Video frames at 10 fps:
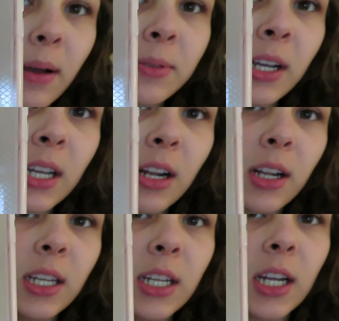pop socket
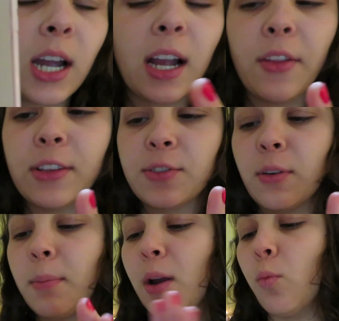on here. I got this
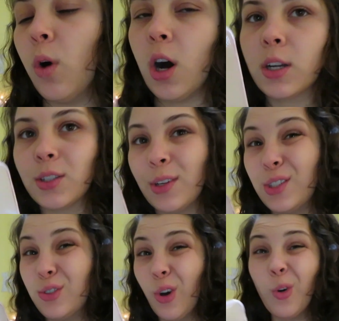from my walk, so I
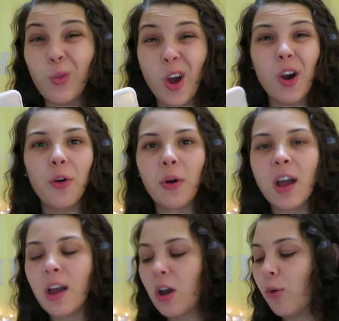don't know
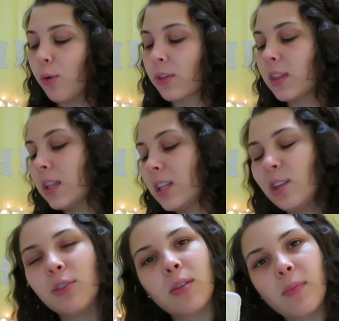or think that
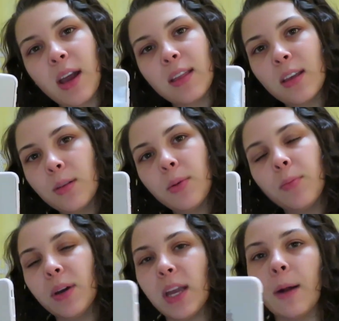you can buy
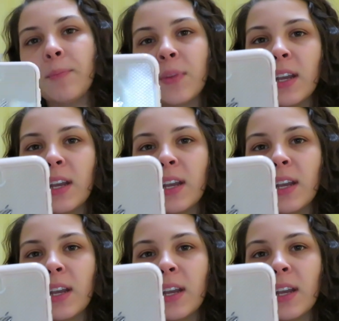them. But yeah,